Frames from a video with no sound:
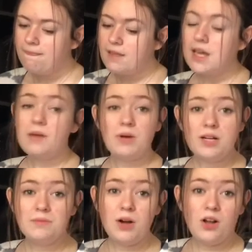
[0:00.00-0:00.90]
And I want
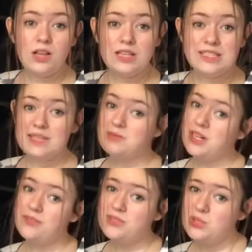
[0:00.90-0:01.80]
them all on the same
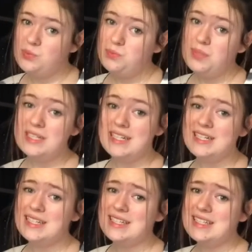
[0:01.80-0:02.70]
shelf too,
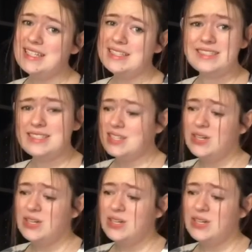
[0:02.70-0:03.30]
because